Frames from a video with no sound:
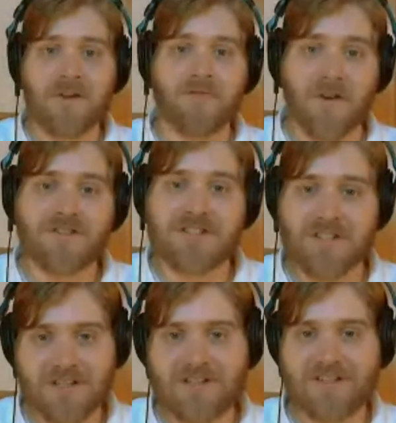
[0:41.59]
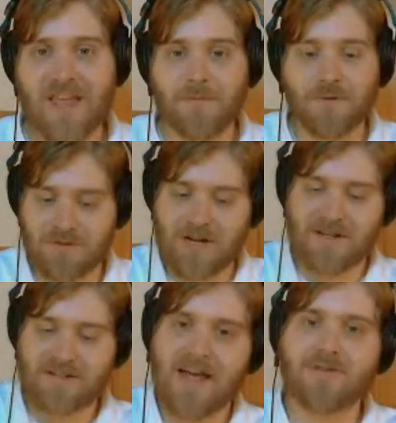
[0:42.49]
First, he did it to Cam Newton,
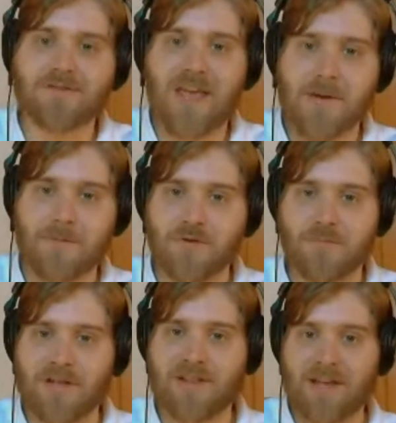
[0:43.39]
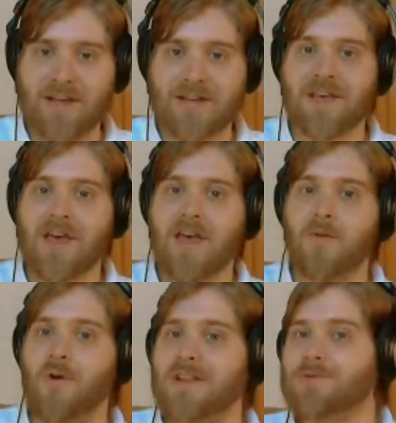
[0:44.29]
kind of tackled Cam Newton by the legs.
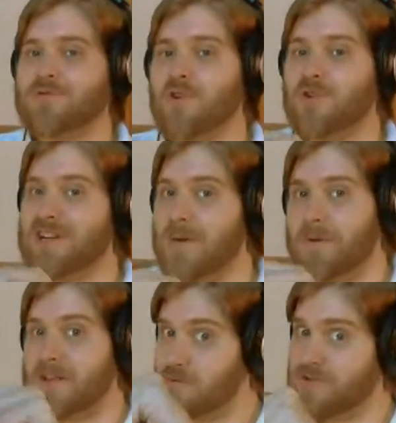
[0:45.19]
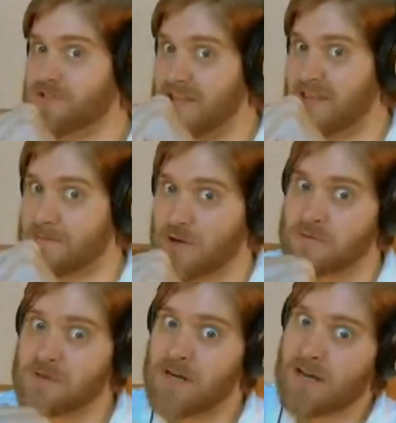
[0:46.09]
While he was rolling up, you see him
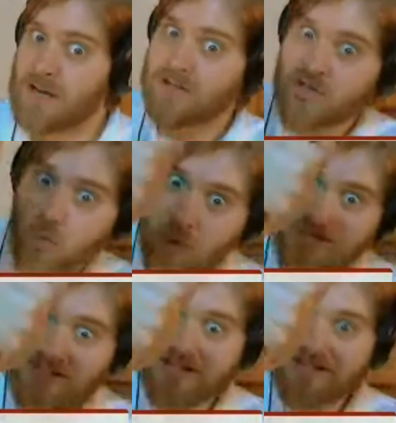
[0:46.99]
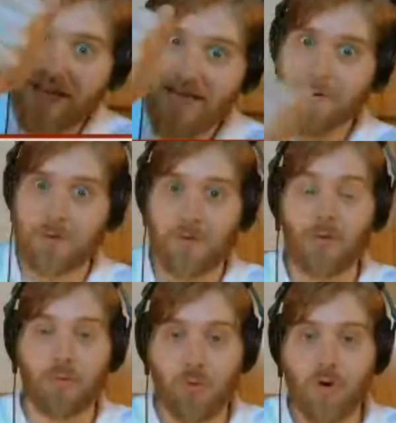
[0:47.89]
go twisting his ankle
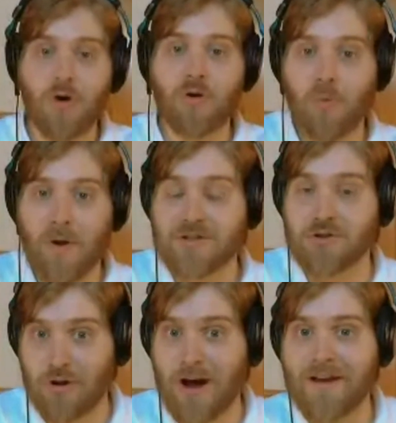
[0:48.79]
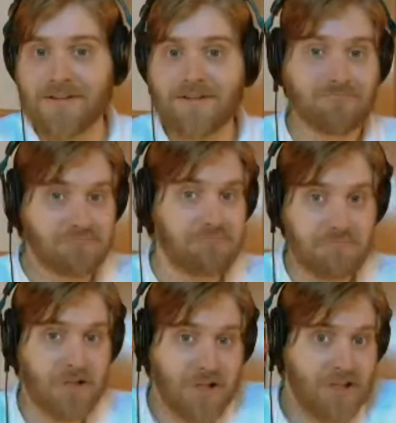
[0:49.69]
the wrong way,
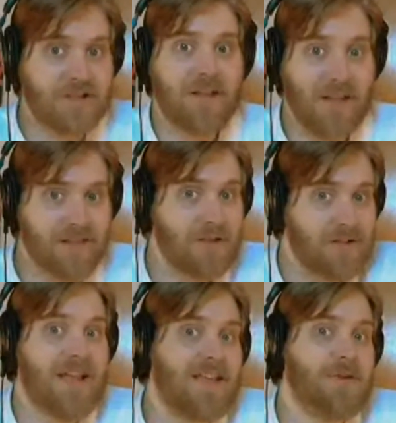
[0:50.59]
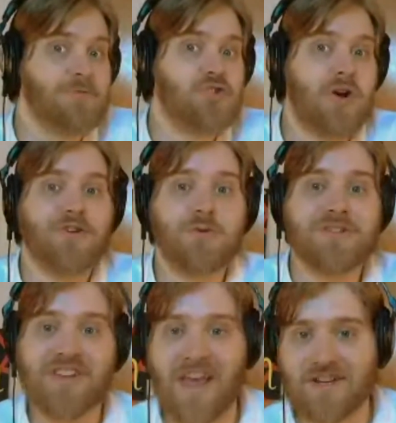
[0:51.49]
it looked like he was trying to
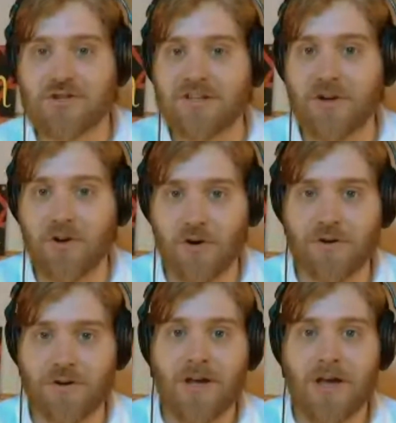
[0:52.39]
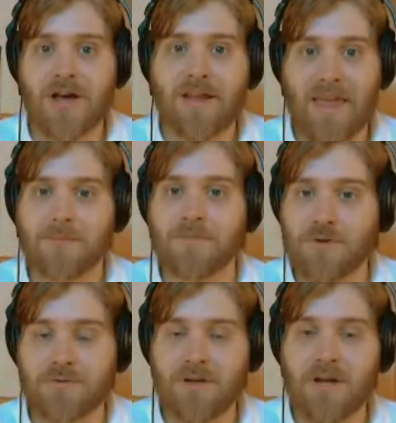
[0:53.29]
intentionally hurt Cam
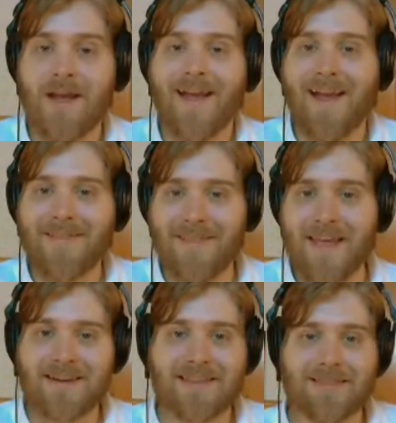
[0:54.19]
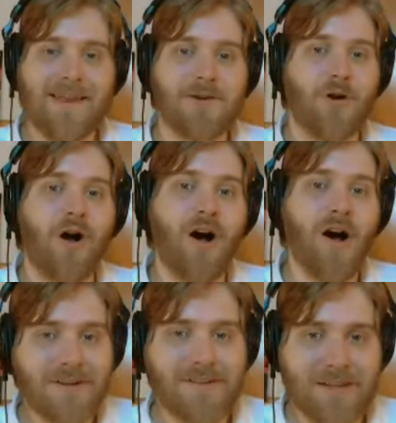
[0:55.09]
Newton. And then, later
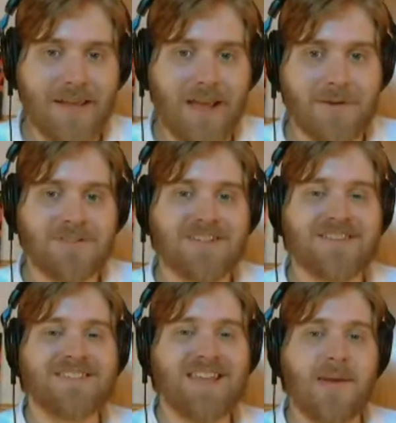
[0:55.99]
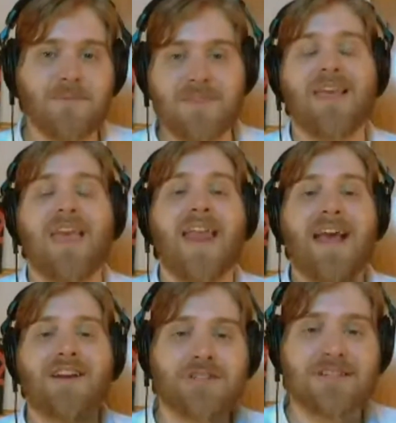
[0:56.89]
on in the game, did the same thing and
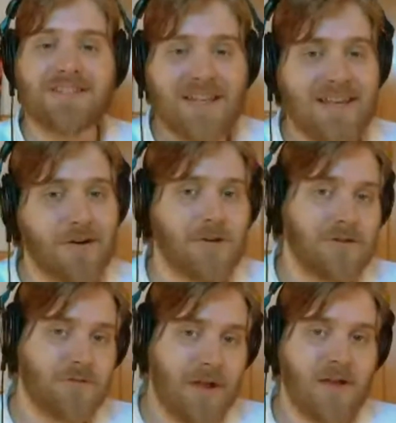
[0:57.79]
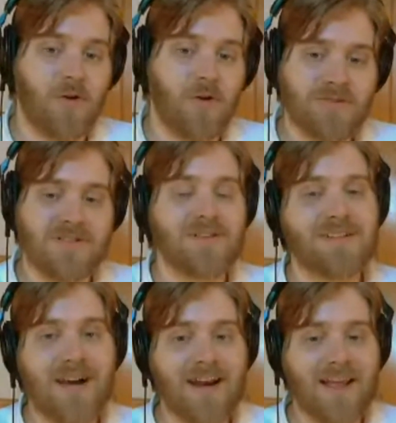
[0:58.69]
actually did hurt Greg Olsen, the
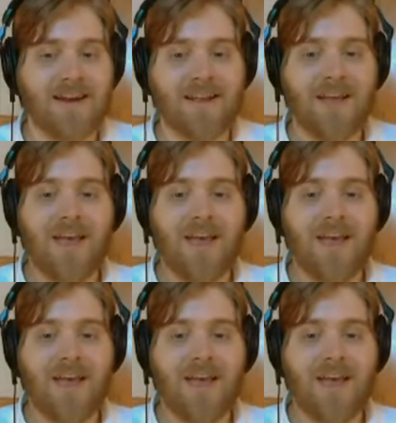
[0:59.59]
tight end.